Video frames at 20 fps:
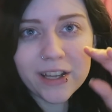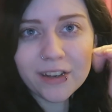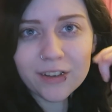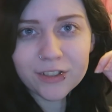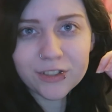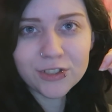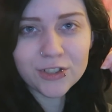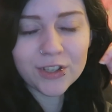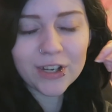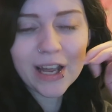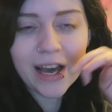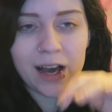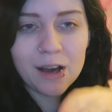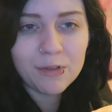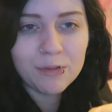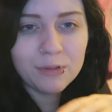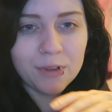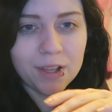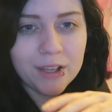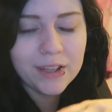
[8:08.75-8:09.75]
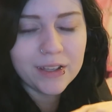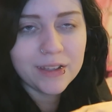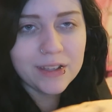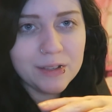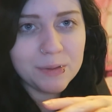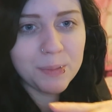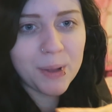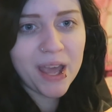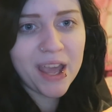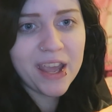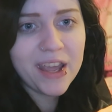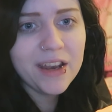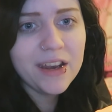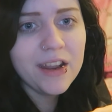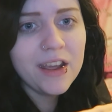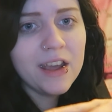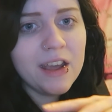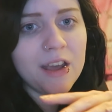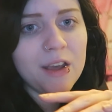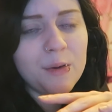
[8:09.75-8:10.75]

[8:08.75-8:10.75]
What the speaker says: and I shouldn't have like this pain.